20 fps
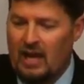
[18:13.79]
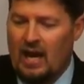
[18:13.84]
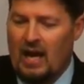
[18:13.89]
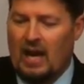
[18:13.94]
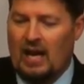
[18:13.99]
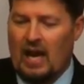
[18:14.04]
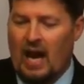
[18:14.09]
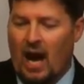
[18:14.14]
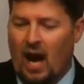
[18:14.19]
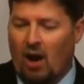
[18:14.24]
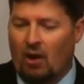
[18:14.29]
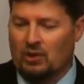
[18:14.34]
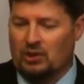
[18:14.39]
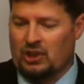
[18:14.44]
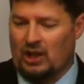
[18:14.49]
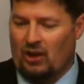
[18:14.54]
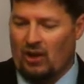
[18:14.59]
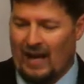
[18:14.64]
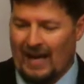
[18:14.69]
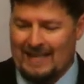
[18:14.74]
and now
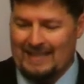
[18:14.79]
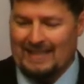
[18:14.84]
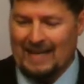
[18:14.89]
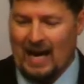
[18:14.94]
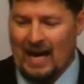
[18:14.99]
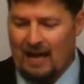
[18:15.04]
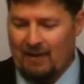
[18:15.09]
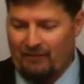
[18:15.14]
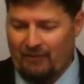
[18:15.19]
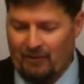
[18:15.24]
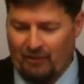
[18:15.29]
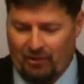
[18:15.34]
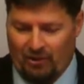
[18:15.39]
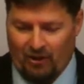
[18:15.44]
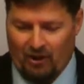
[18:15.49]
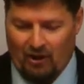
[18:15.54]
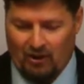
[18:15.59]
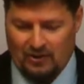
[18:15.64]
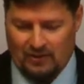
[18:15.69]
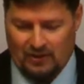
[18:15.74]
shall I die for
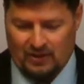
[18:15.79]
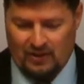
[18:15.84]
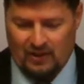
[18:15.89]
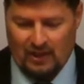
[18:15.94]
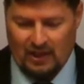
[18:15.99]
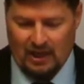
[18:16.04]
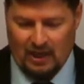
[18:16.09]
thirst